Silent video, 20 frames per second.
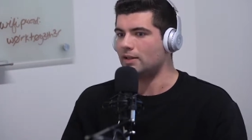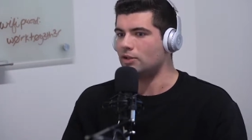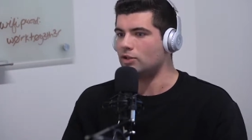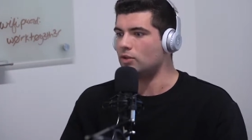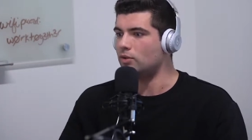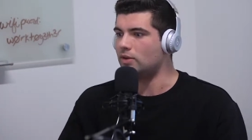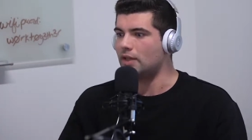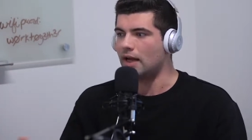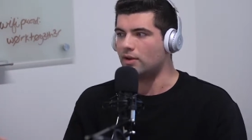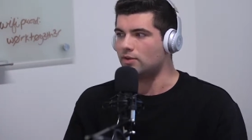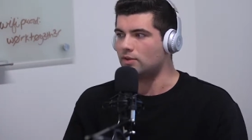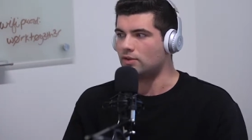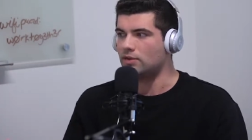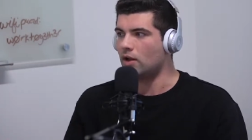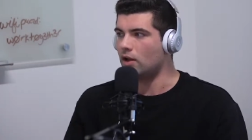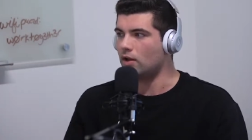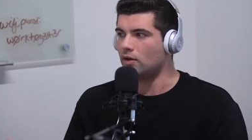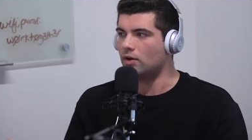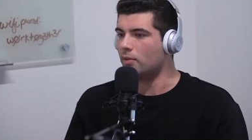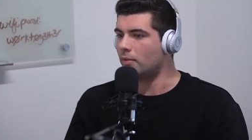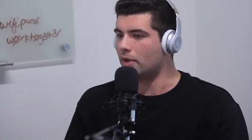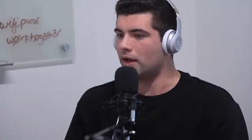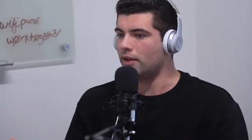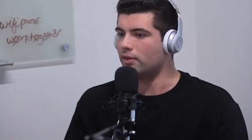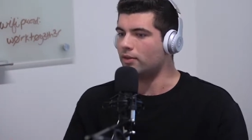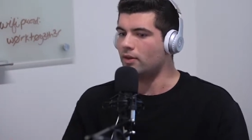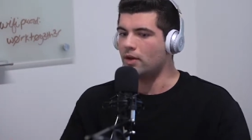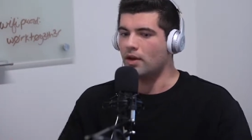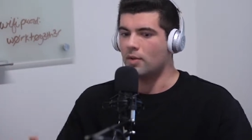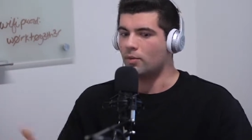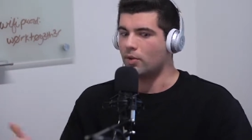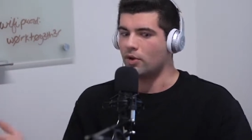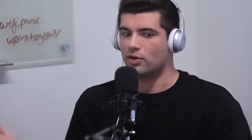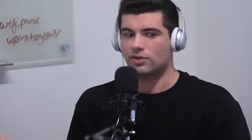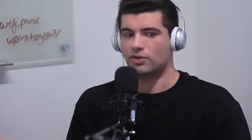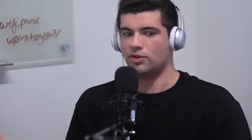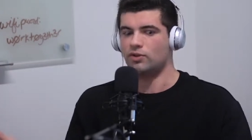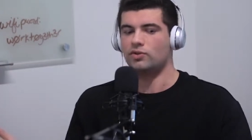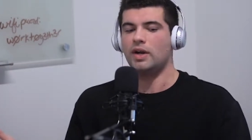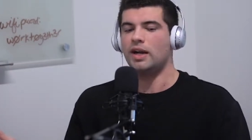$2,000 a month
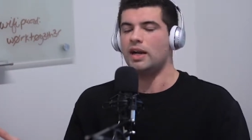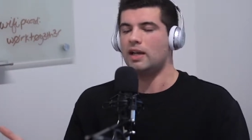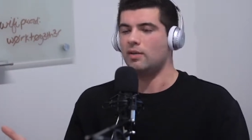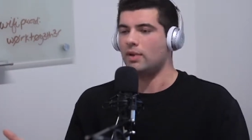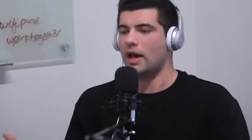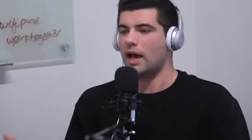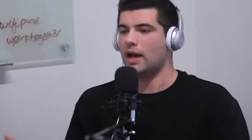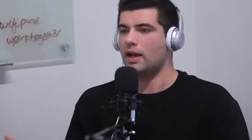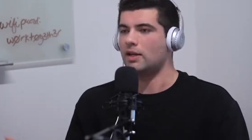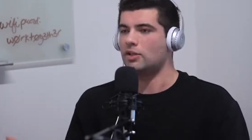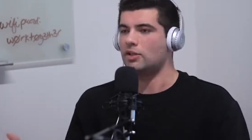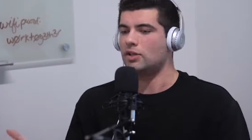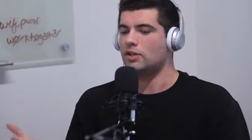personal training package,